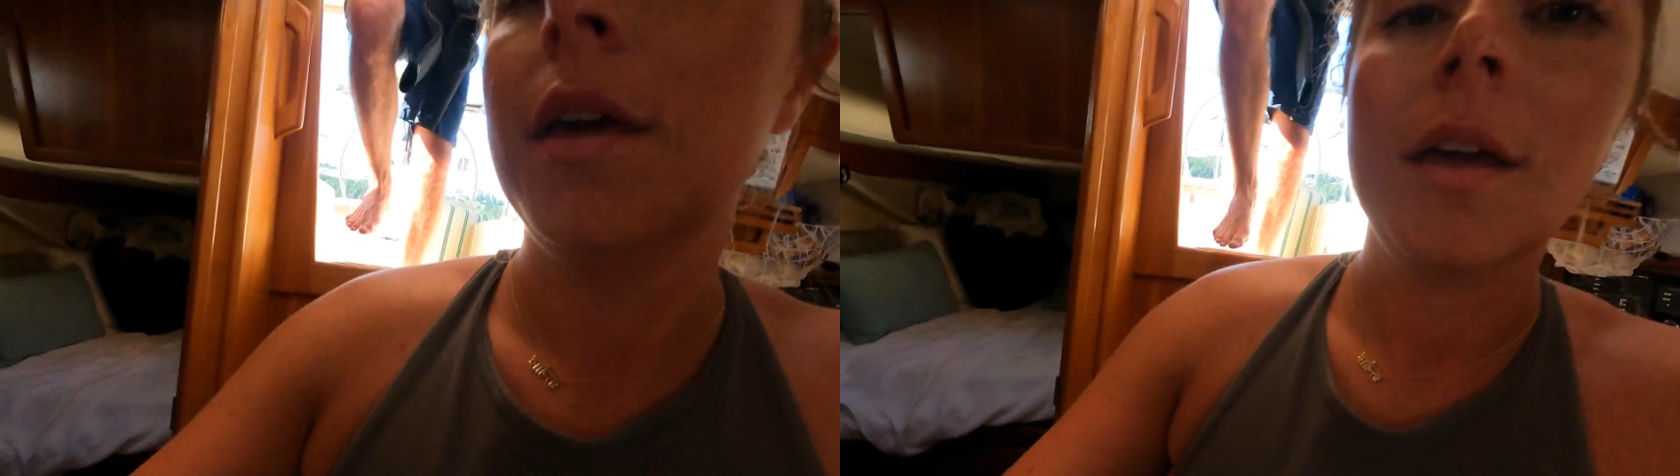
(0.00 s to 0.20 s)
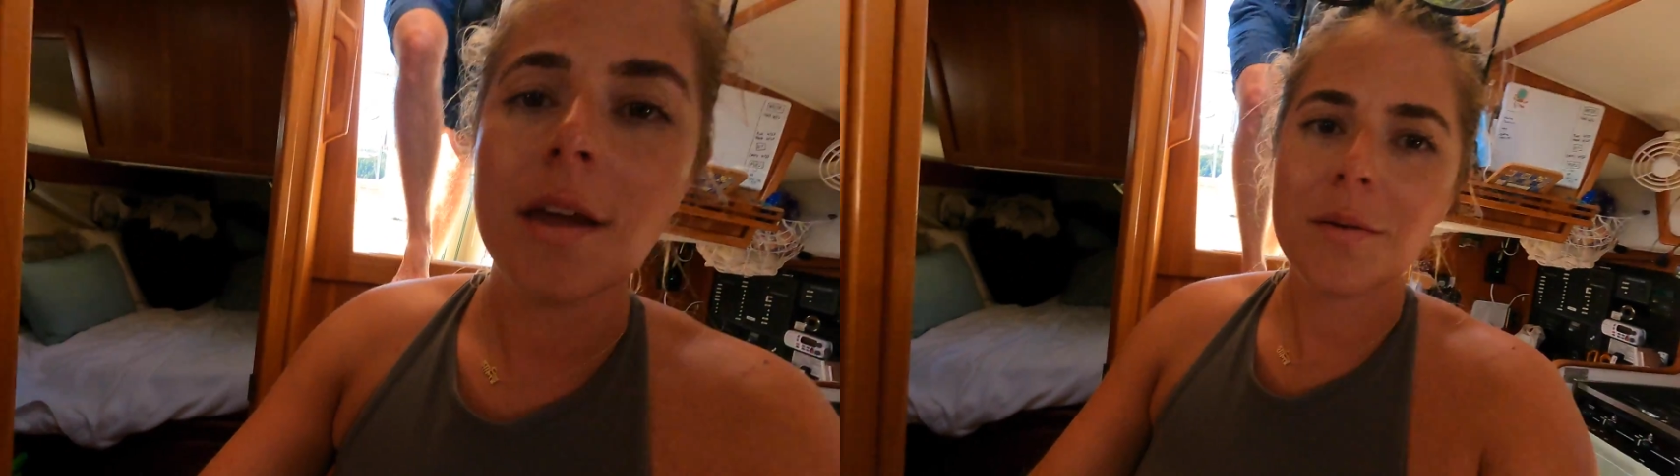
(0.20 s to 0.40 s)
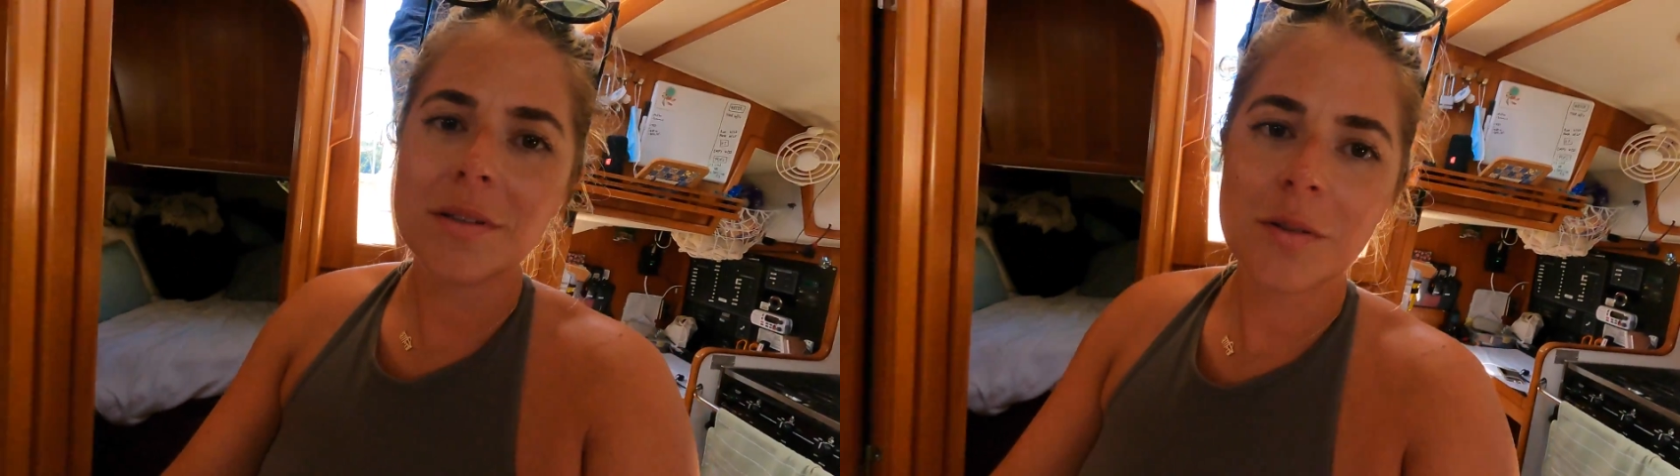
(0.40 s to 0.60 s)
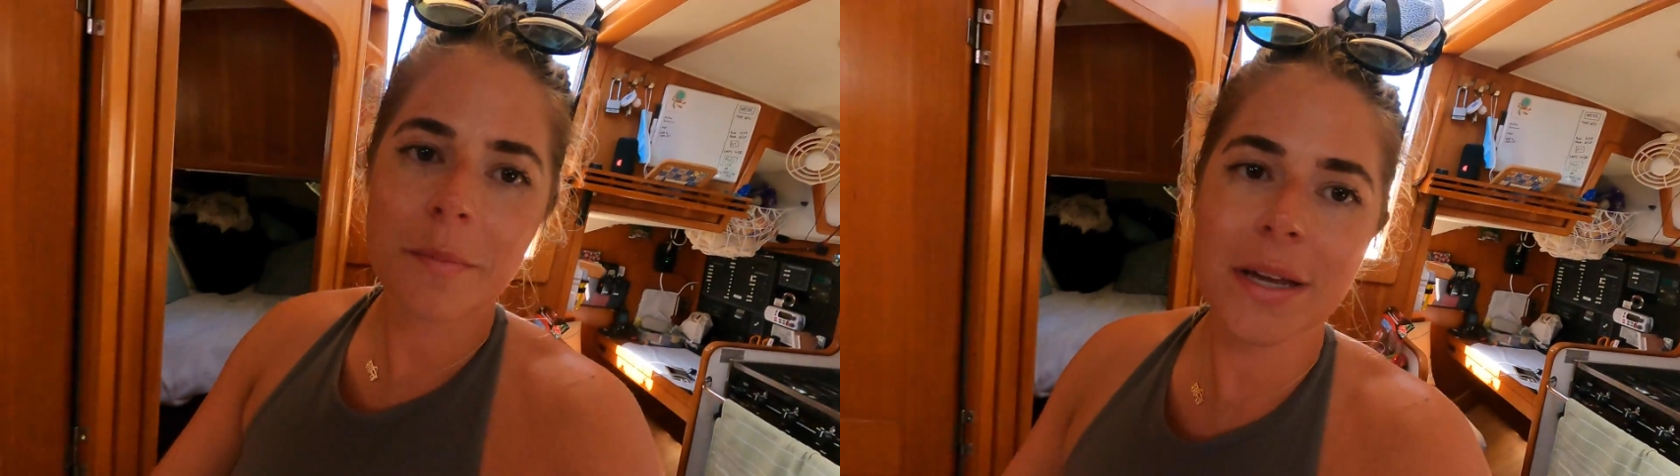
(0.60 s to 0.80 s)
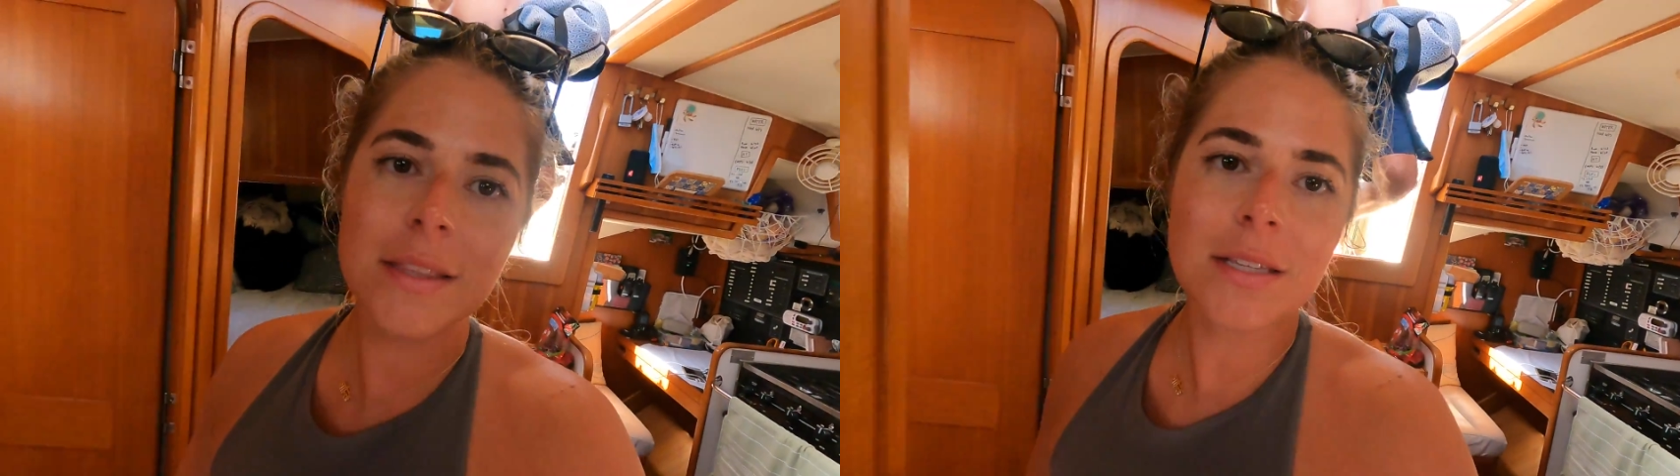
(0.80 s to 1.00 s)
Anyway, so
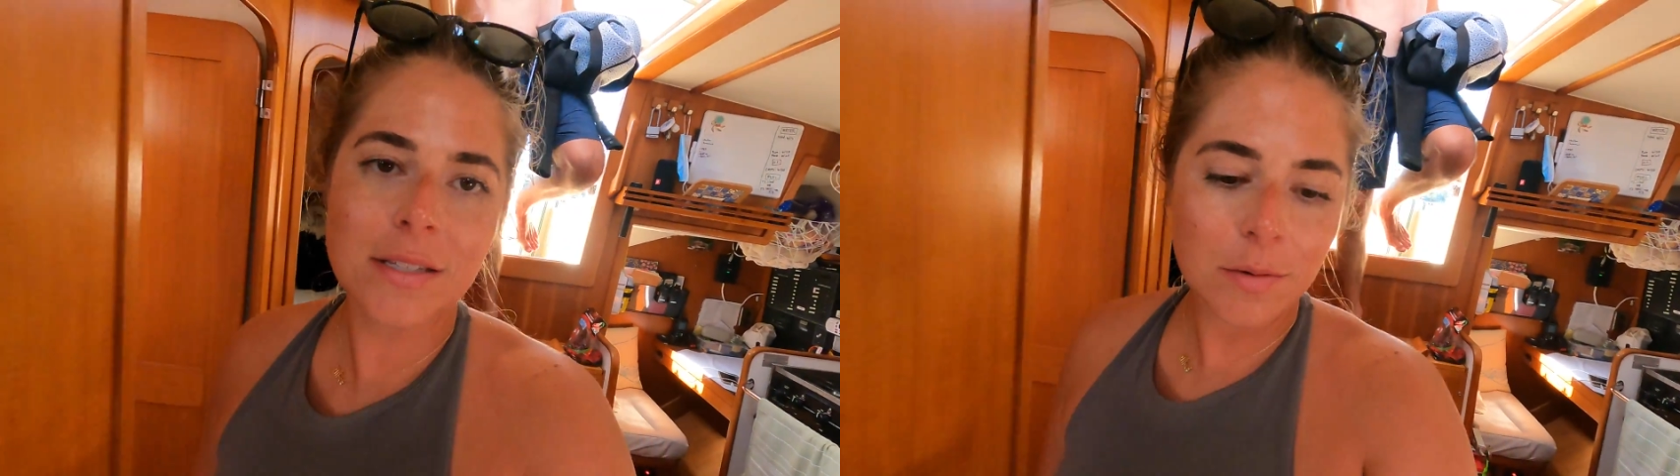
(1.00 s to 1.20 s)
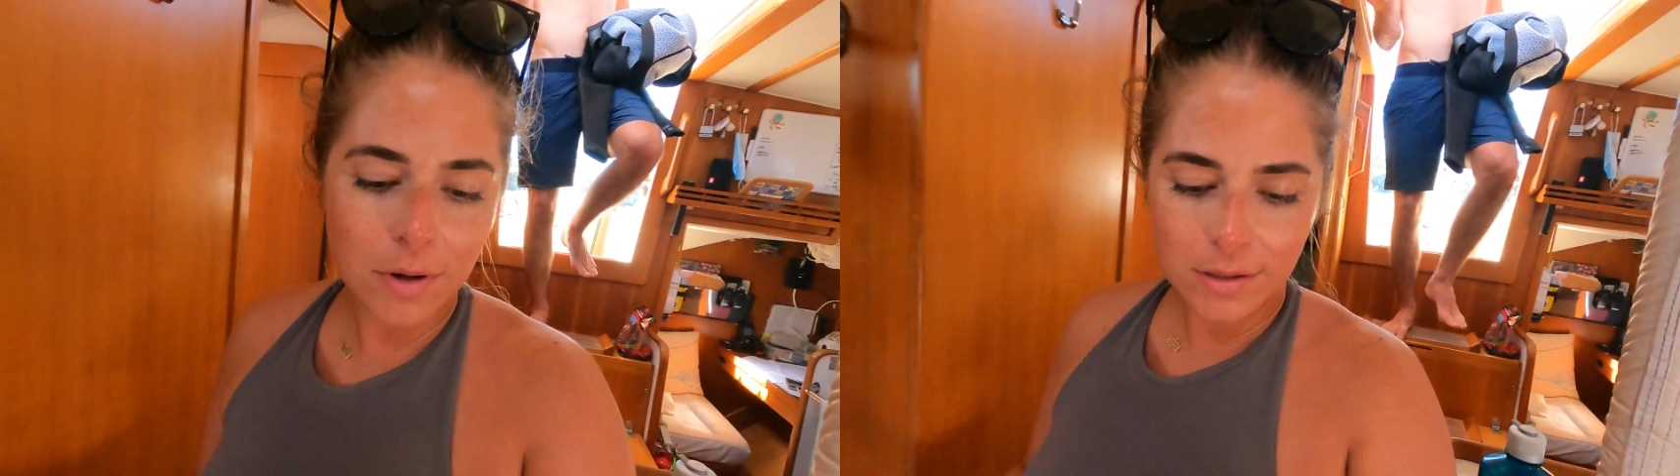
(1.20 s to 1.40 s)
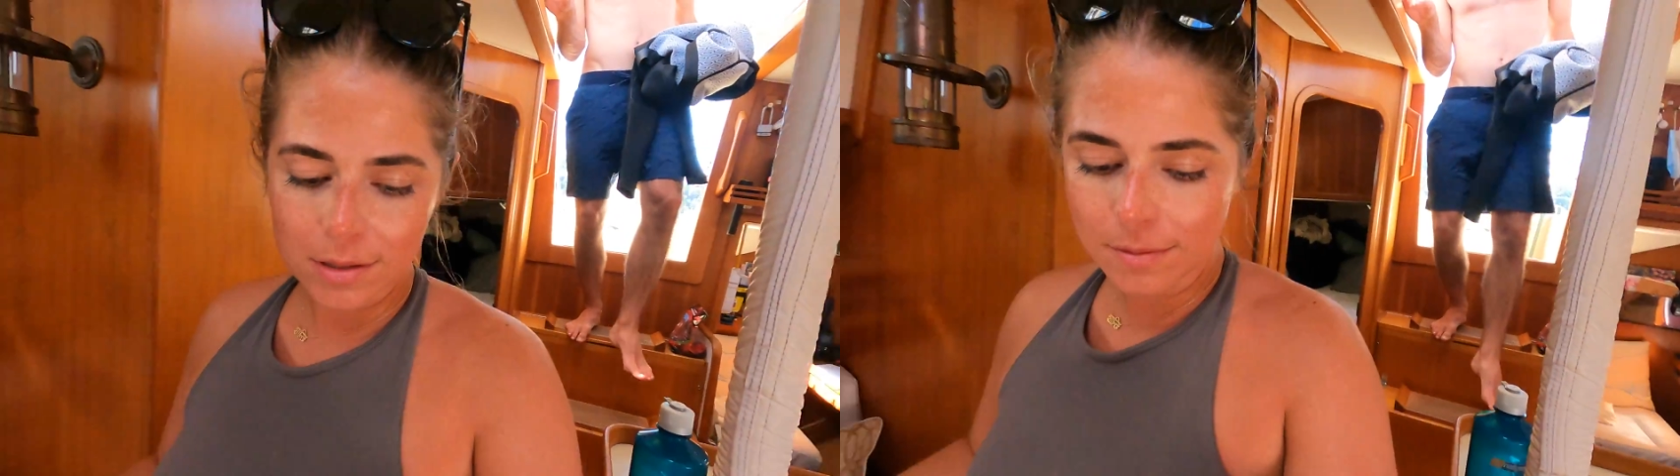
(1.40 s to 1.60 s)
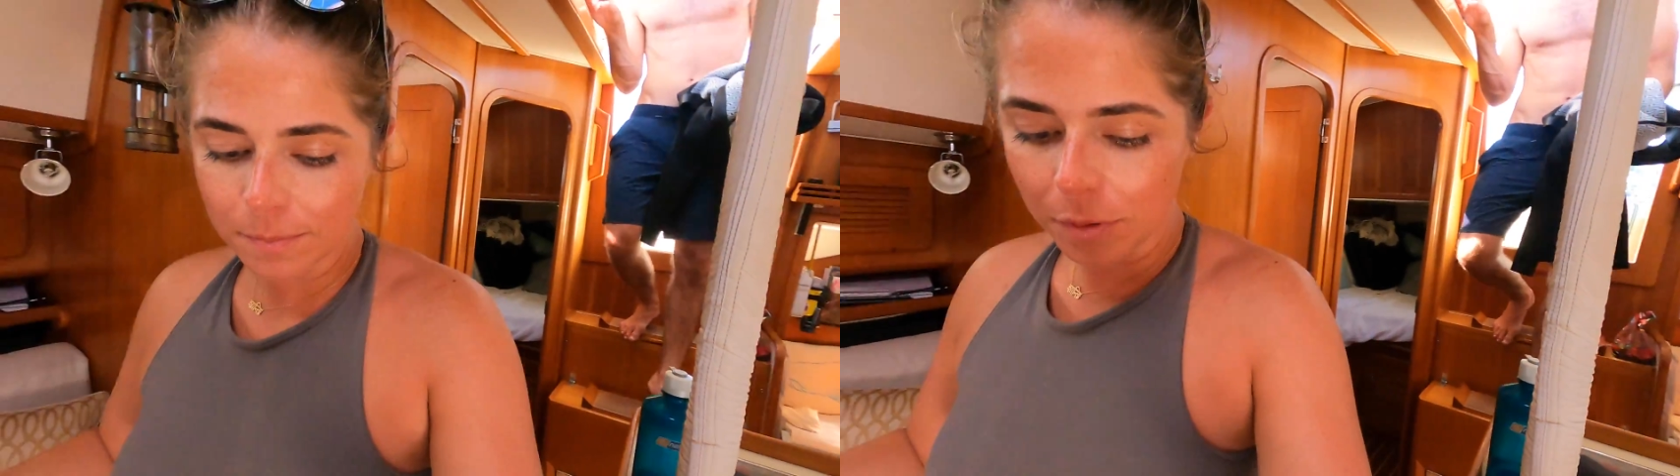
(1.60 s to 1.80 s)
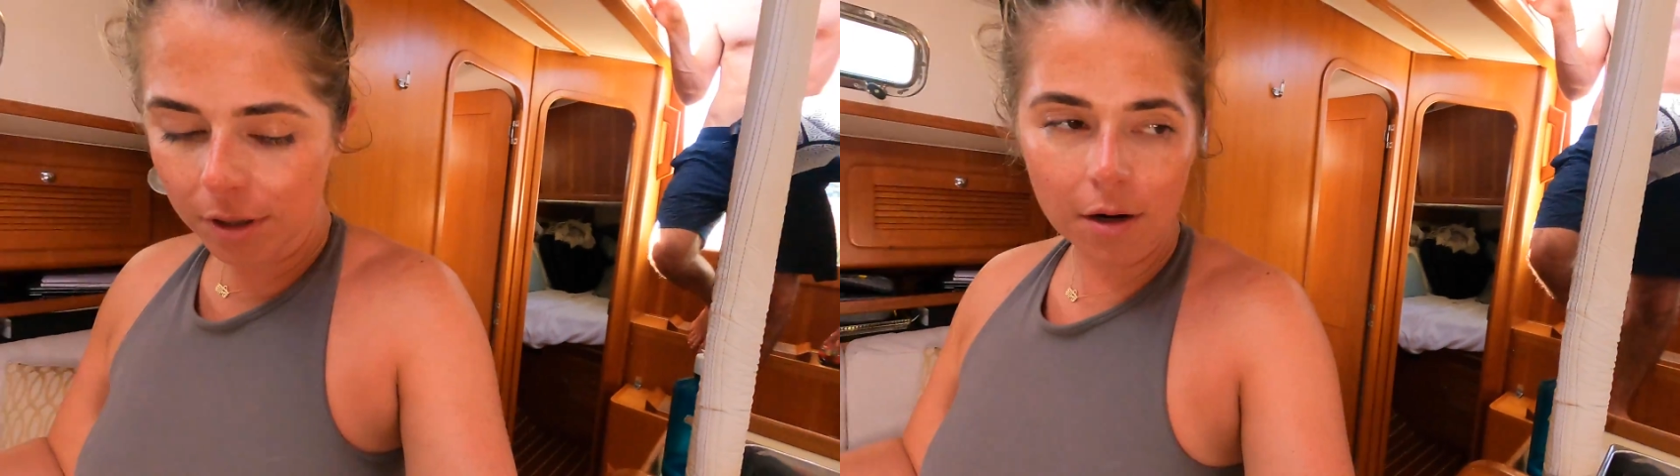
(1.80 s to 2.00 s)
Mike thinks he wants to put